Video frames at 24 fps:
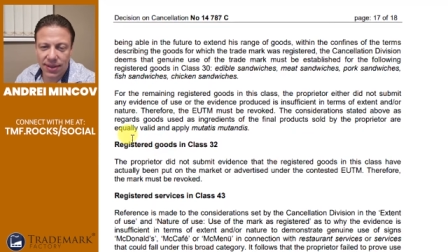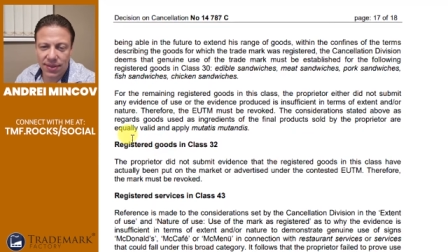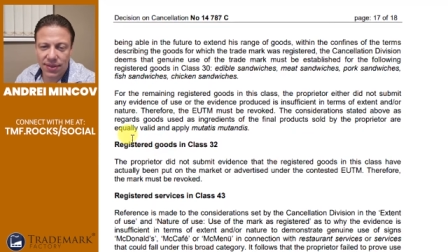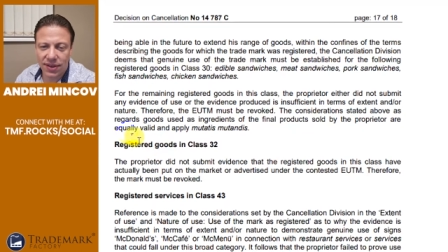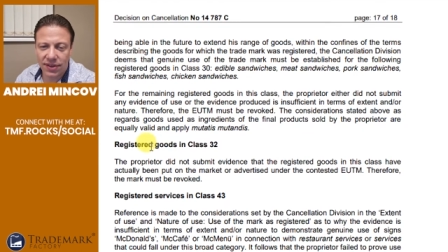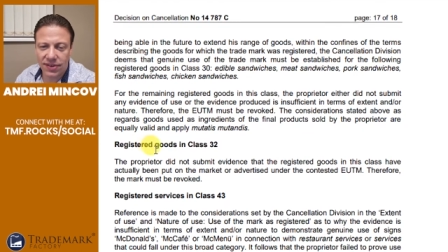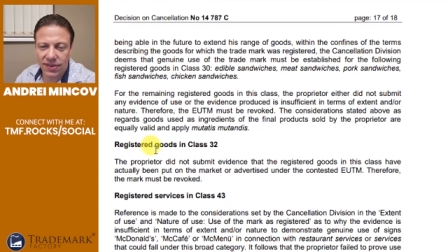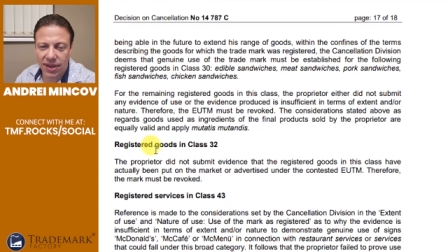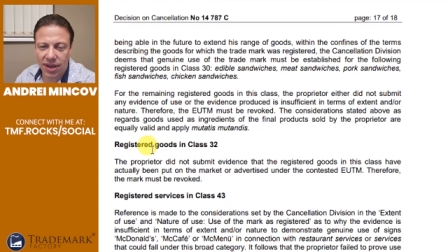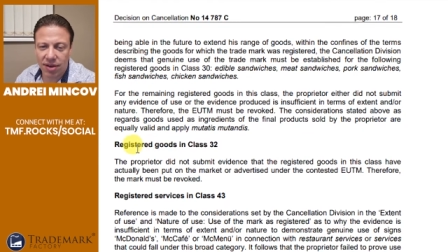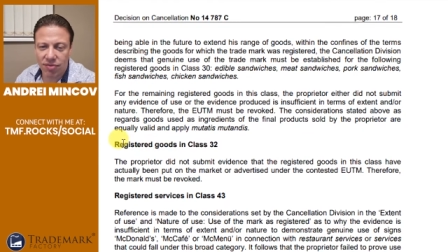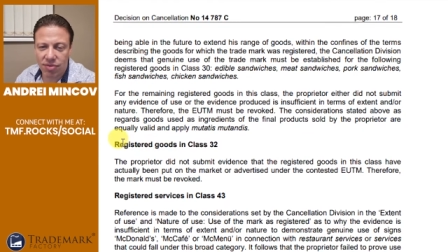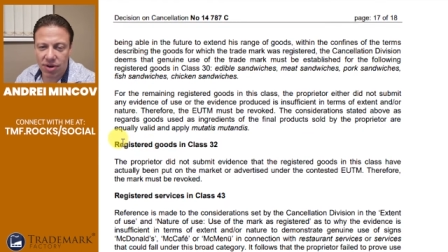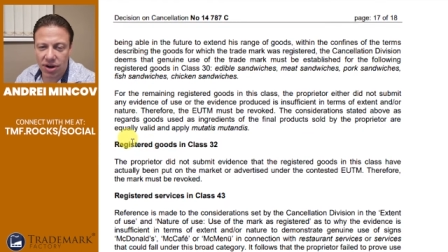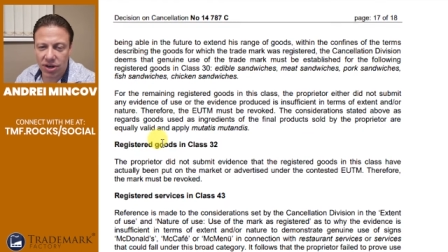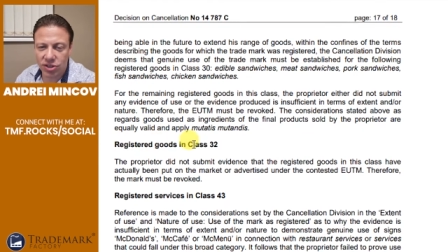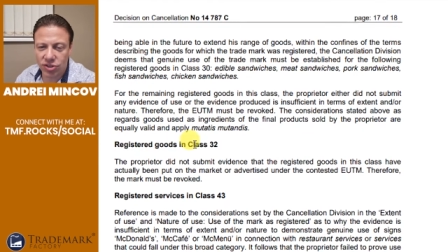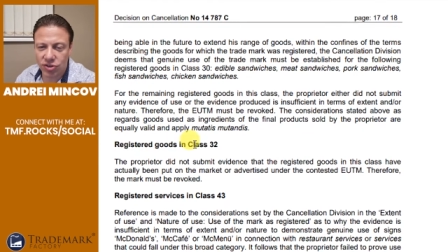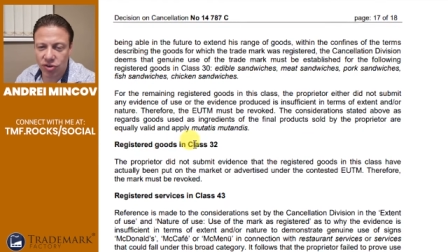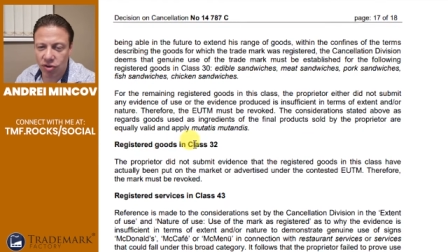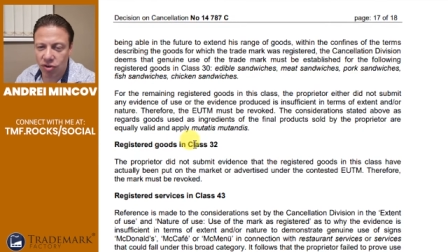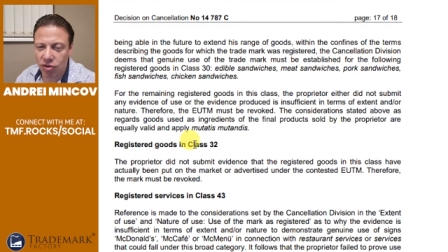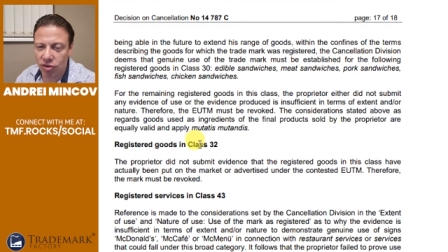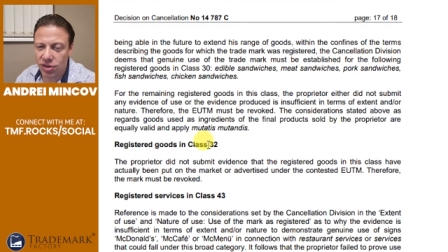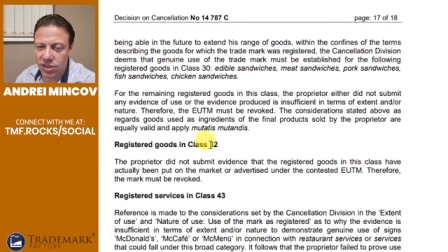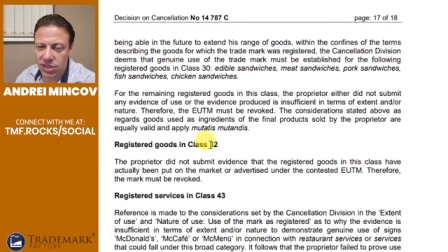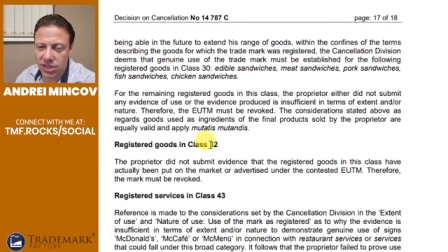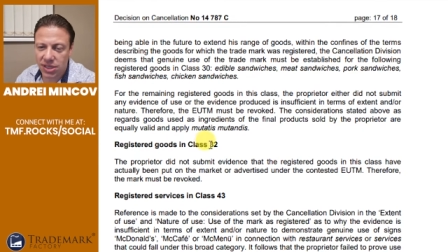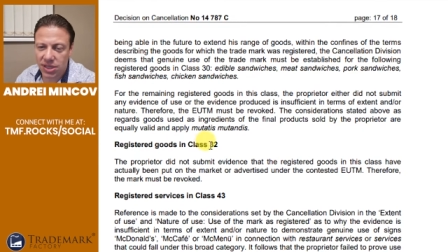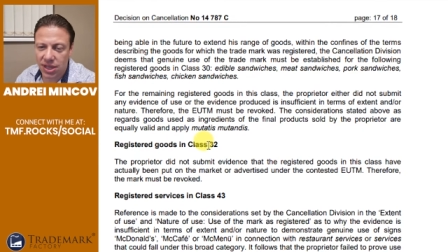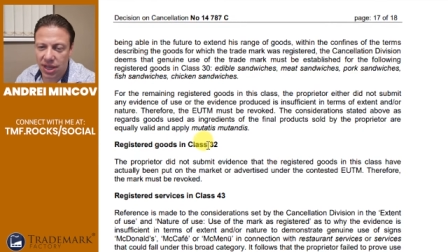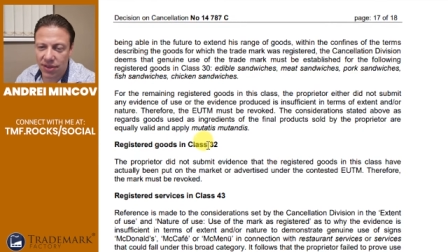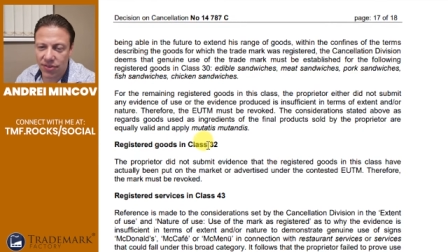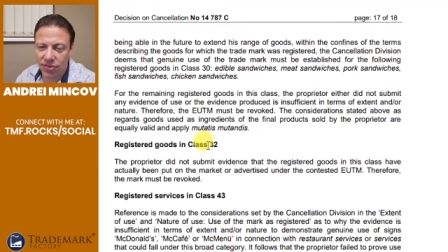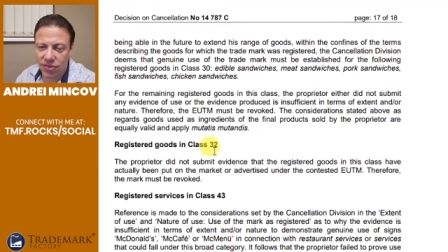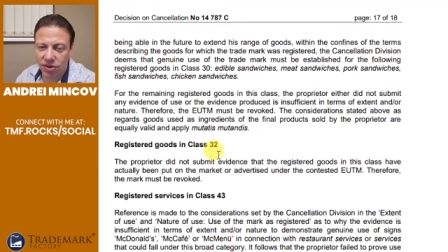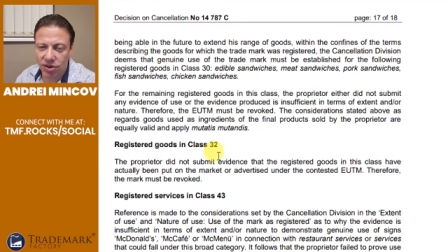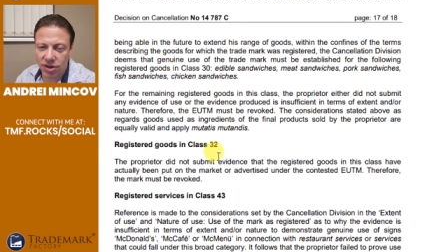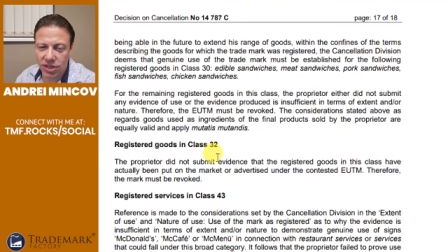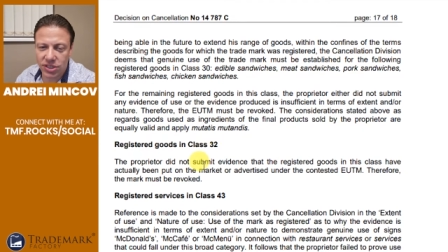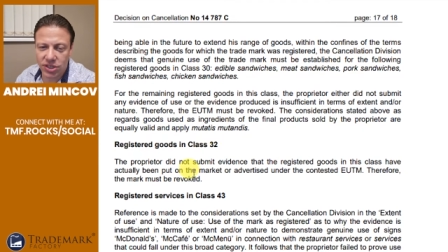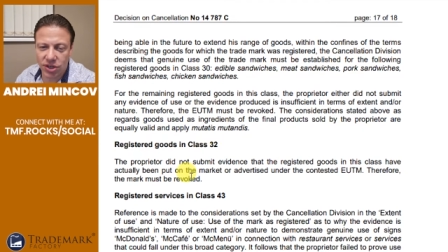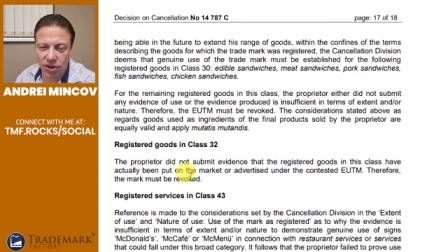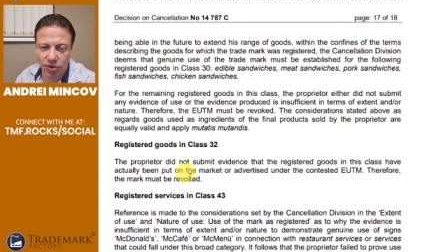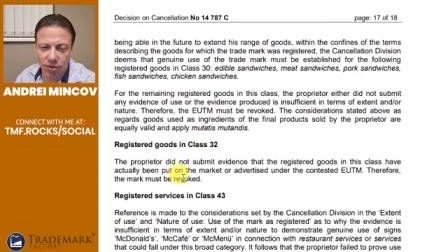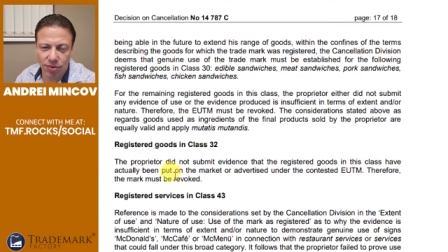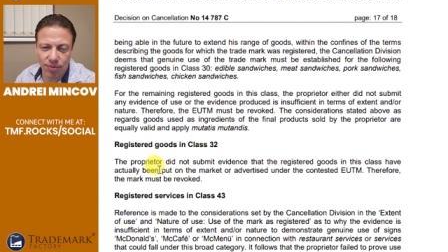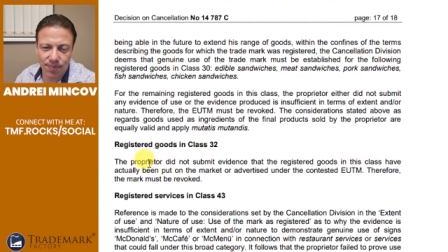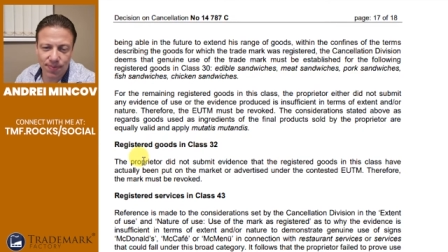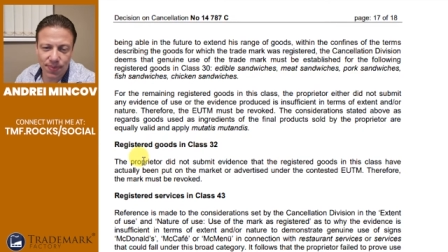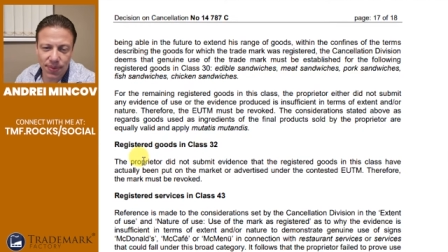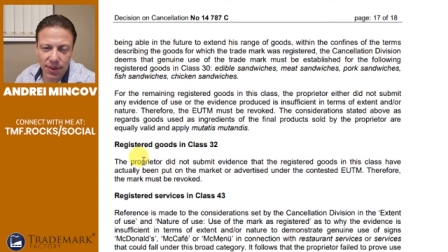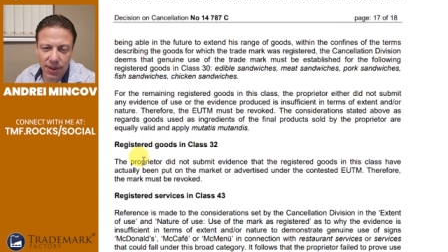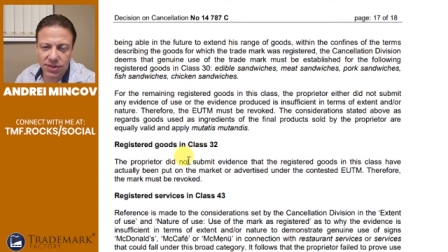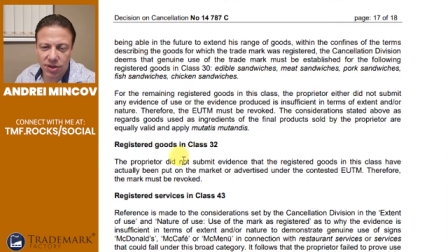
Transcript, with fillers: they say registered goods in class 32.